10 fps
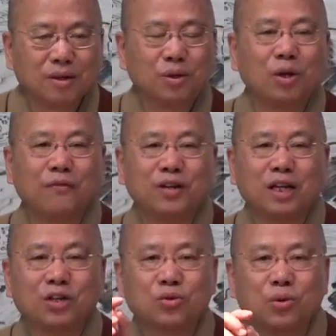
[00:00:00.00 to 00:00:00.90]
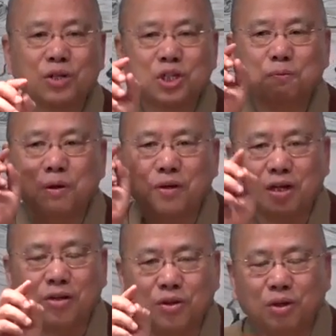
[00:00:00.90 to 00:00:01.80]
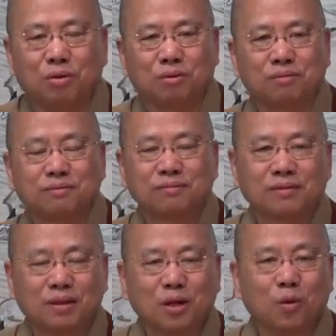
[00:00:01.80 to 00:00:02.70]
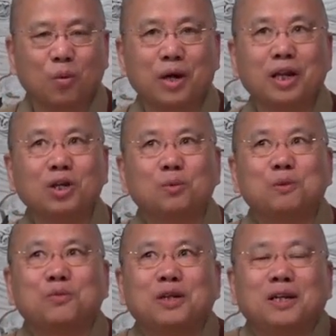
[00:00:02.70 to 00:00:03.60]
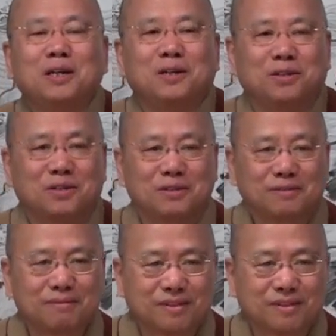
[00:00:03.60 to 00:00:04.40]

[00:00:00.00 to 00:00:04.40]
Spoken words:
You have that asura spirit in you, waiting to be released.